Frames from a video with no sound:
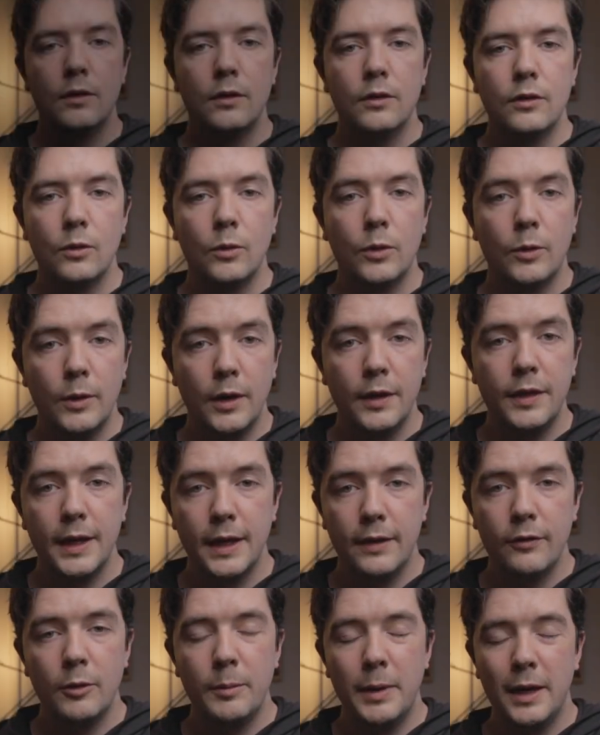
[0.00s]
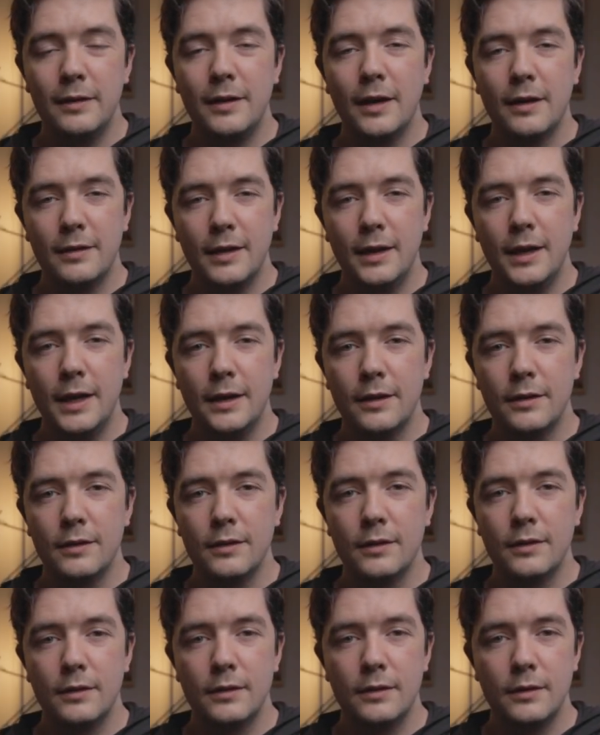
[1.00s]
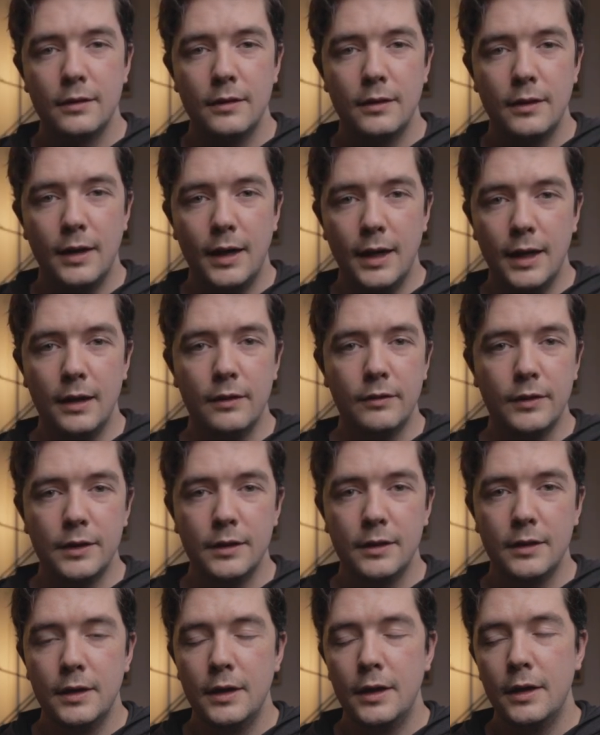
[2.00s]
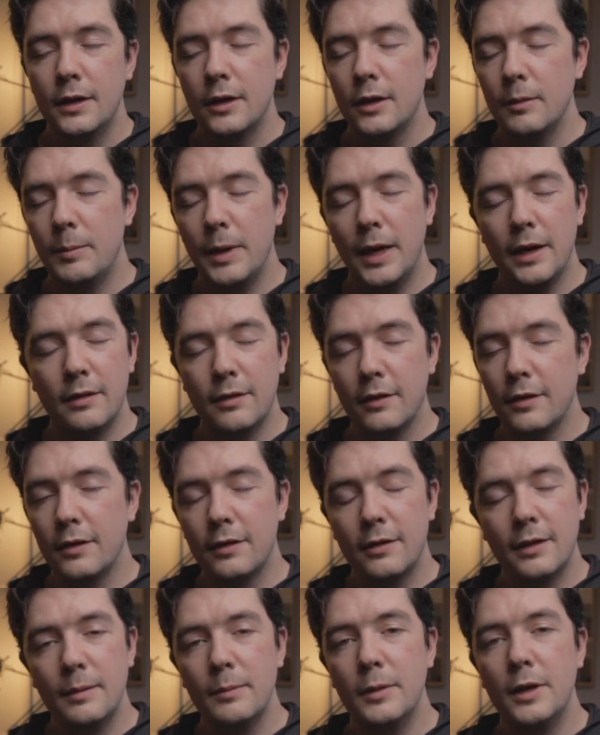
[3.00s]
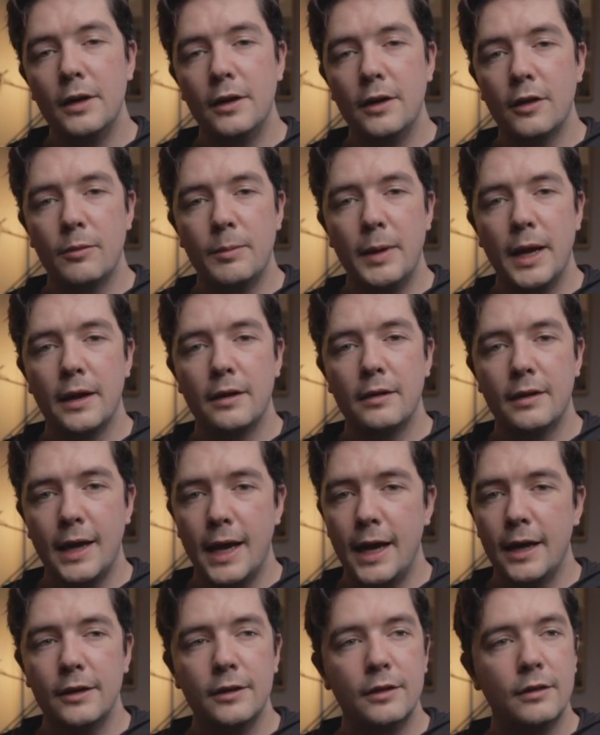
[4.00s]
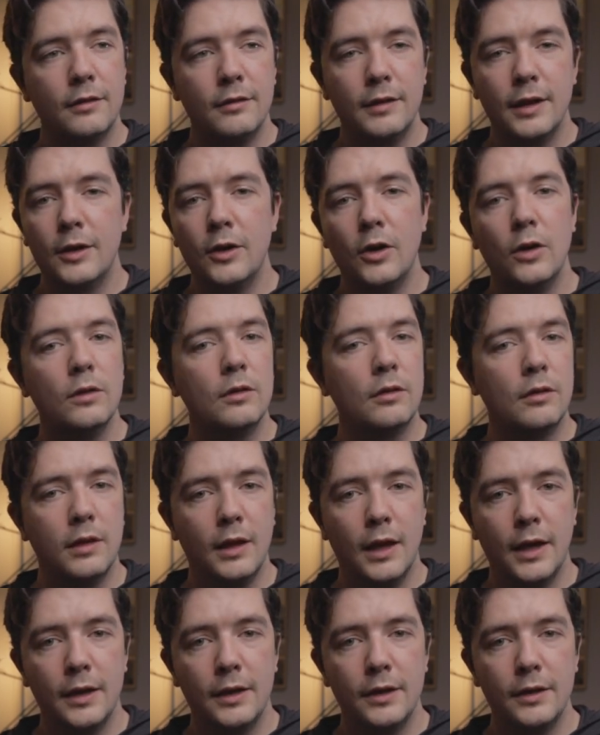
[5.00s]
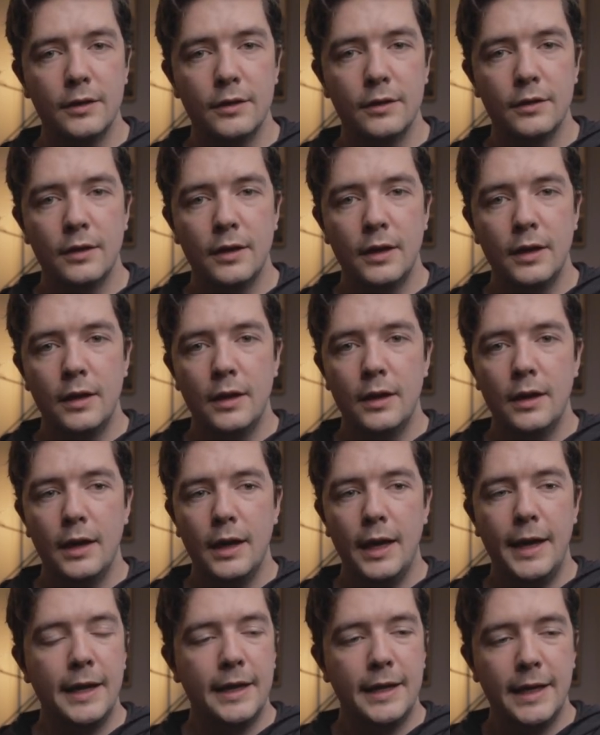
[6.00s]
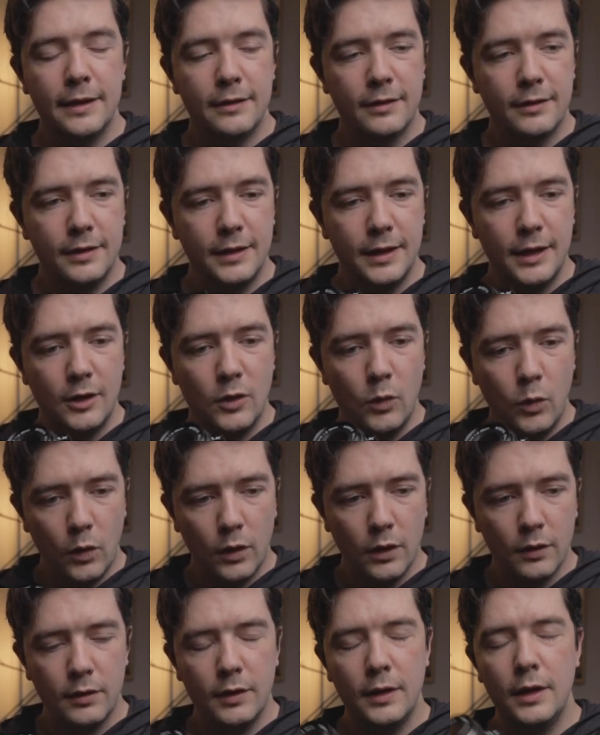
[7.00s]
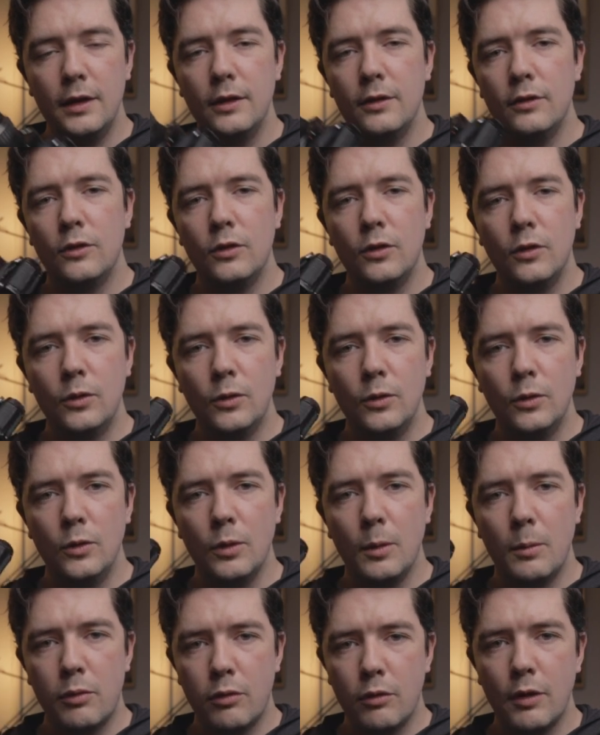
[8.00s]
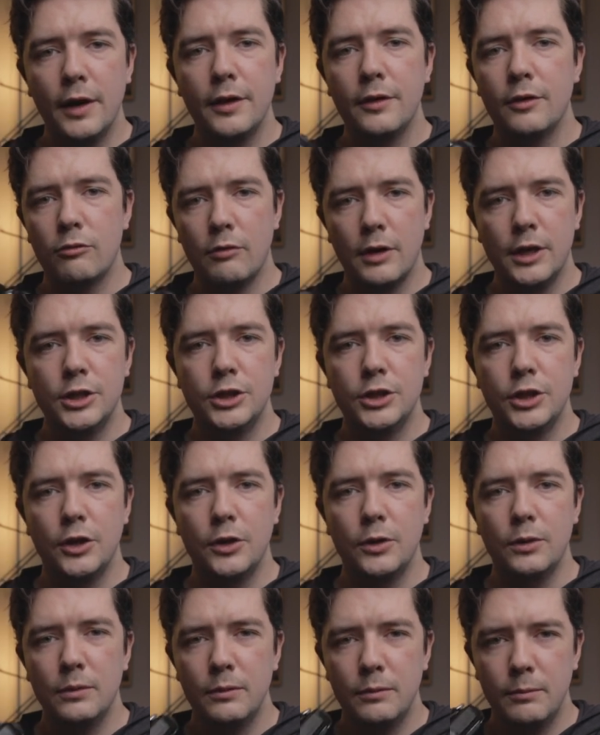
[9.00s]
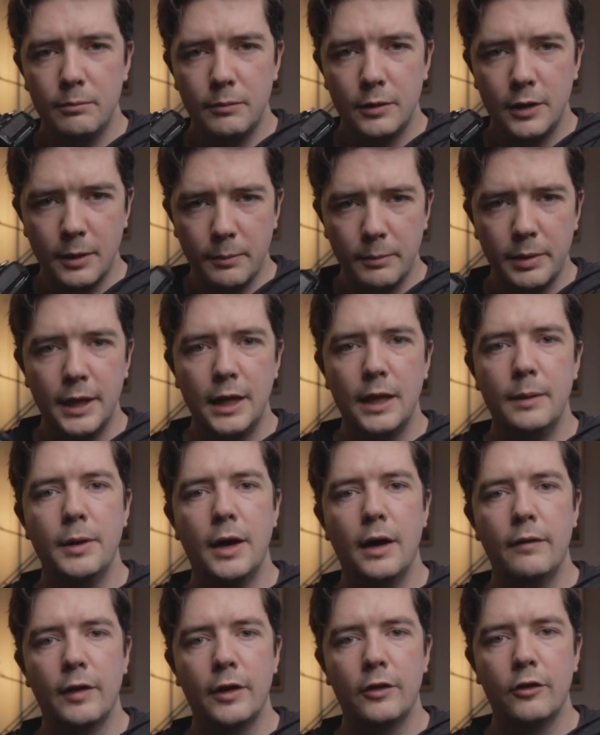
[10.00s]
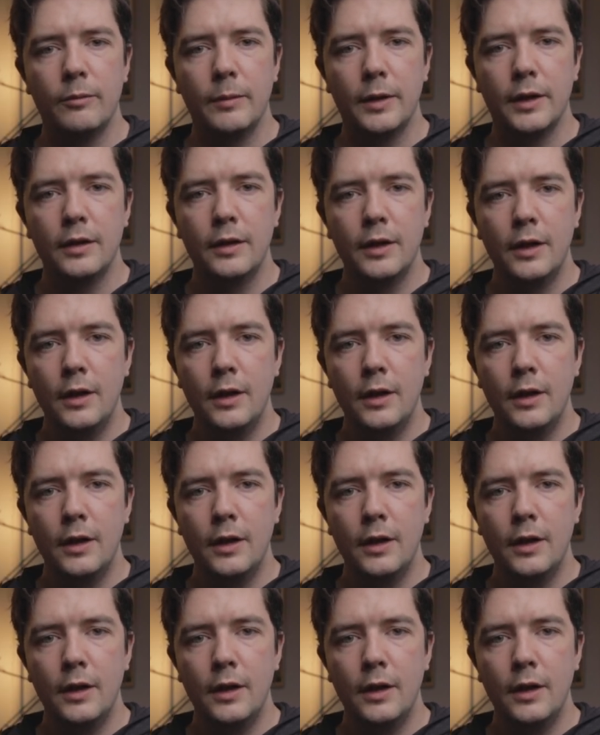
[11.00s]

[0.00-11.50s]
So what do I think of the Pentax LX? I love it. Compared to similarly spec'd Canons, Nikons, Leicas, it gets the quality to price ratio completely perfect for me.